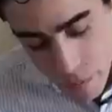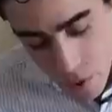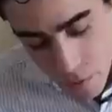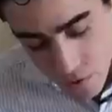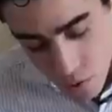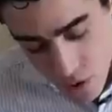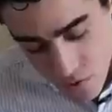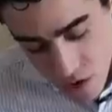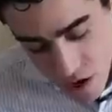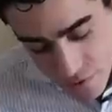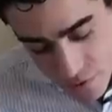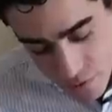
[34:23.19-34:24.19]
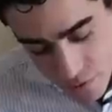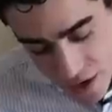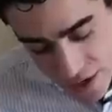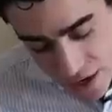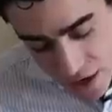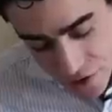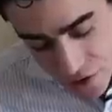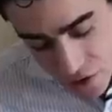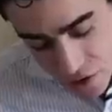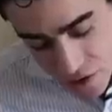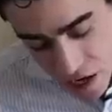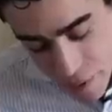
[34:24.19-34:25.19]
Momo 45, Frank, how to
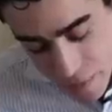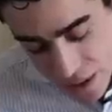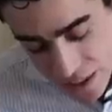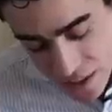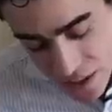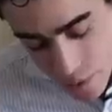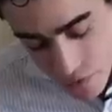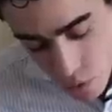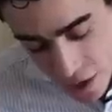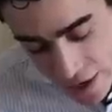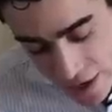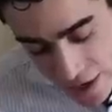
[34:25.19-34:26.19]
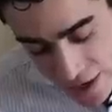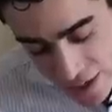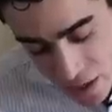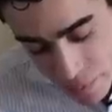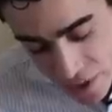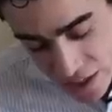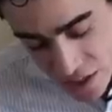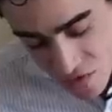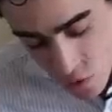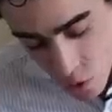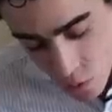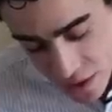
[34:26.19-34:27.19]
cure diabetes type 4A. I get pains
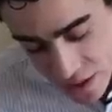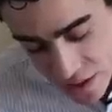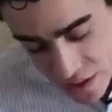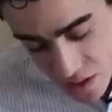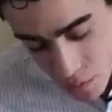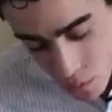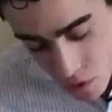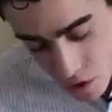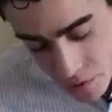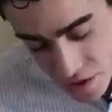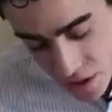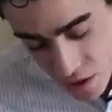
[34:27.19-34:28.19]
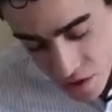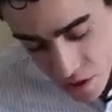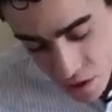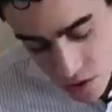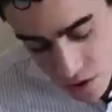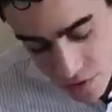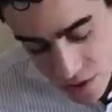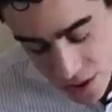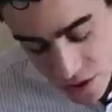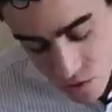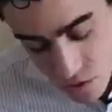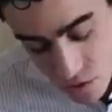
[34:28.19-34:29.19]
everywhere when I eat things like boiled potatoes. I also have
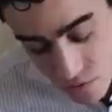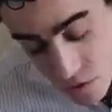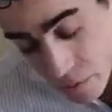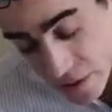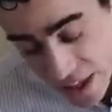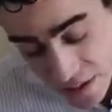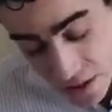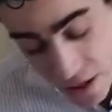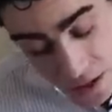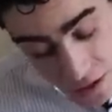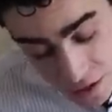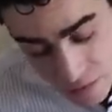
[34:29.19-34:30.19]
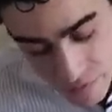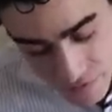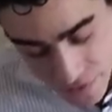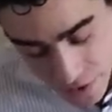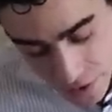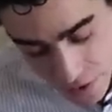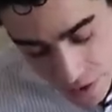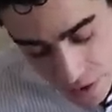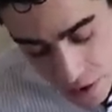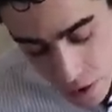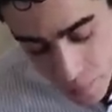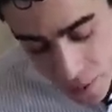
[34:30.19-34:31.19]
stage 3 lymphoma. That's not good.
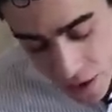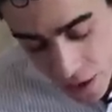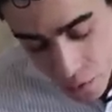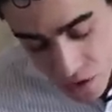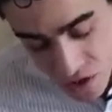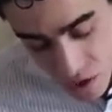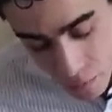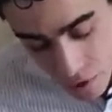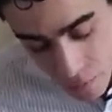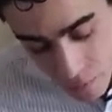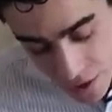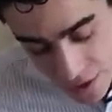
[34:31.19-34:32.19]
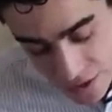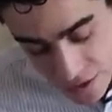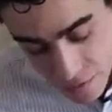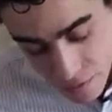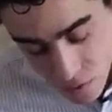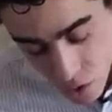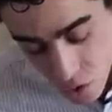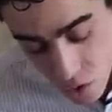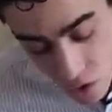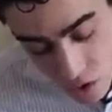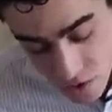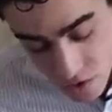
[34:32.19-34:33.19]
Um, I, I, would jump on my
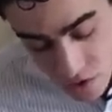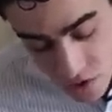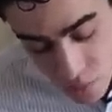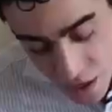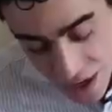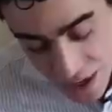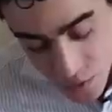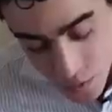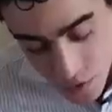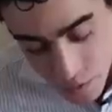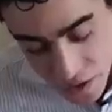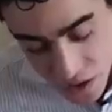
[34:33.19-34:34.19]
protocol as soon as possible.